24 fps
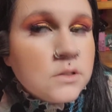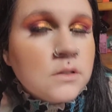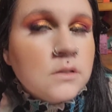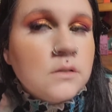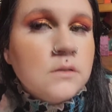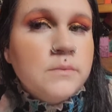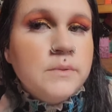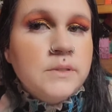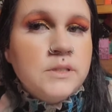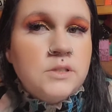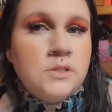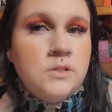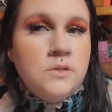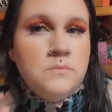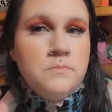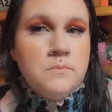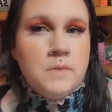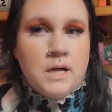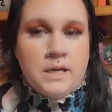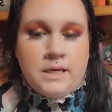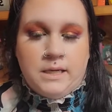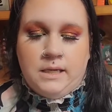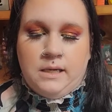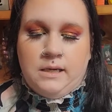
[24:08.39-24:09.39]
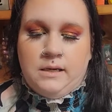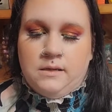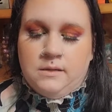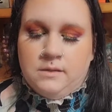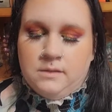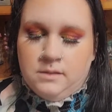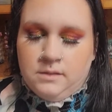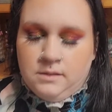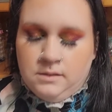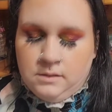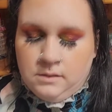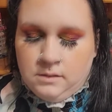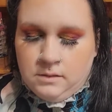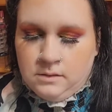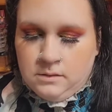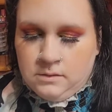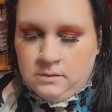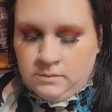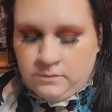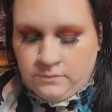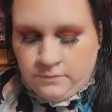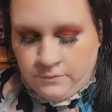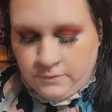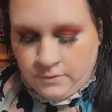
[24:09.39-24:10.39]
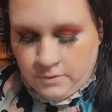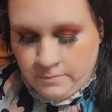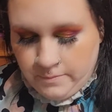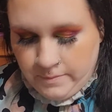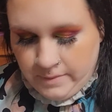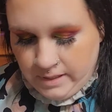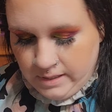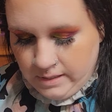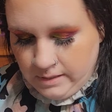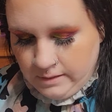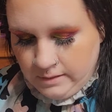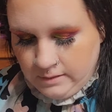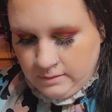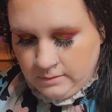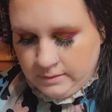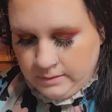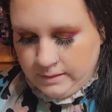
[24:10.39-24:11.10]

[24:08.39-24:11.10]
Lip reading: a little bit too muddy for me.